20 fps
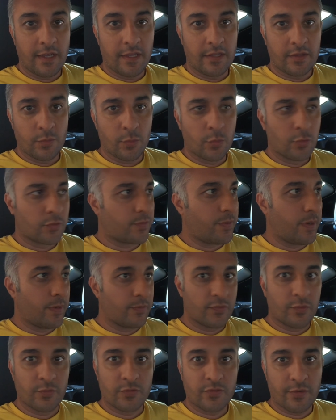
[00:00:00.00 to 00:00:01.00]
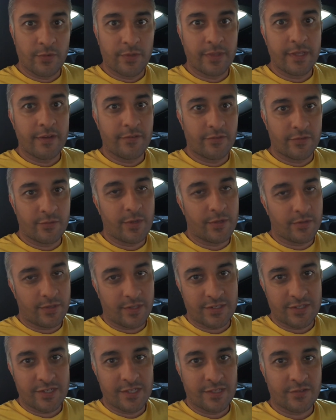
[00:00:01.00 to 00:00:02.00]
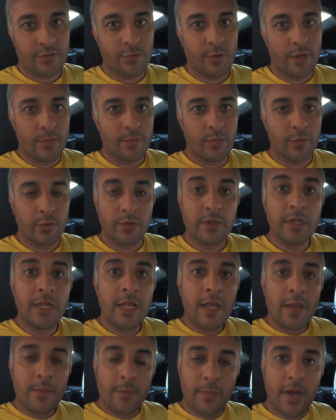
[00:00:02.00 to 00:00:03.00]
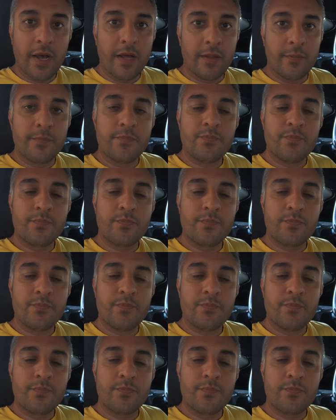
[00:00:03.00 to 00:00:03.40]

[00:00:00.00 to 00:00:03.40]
the water pump's also on there as well. Actually, that's quite important, but